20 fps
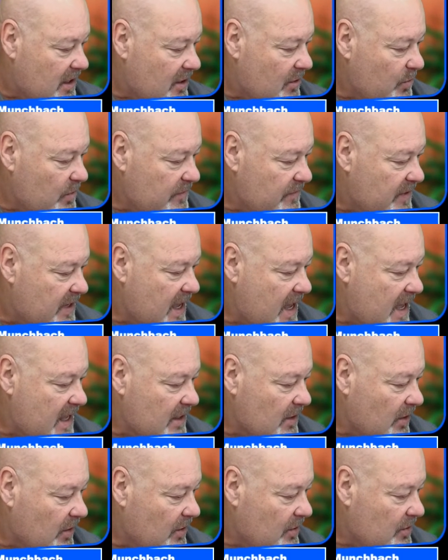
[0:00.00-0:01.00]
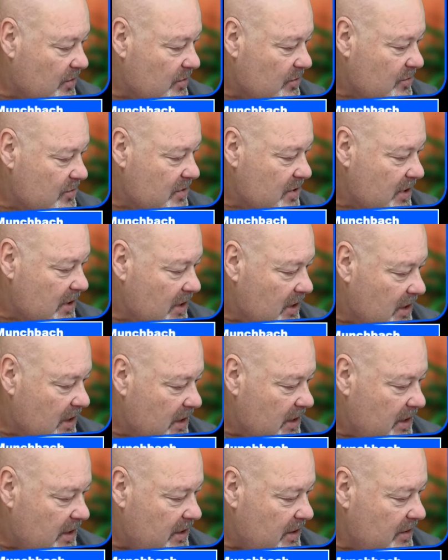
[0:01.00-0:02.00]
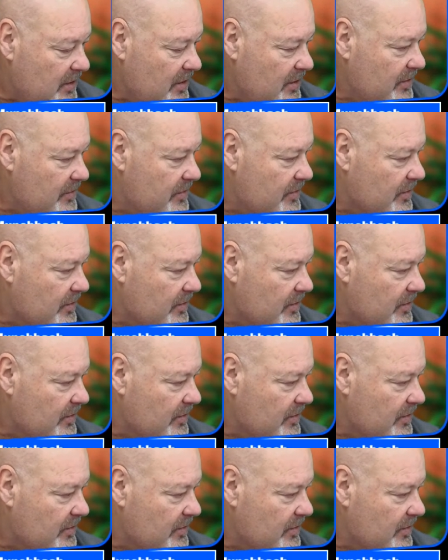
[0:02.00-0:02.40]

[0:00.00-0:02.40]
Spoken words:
We've got loan here.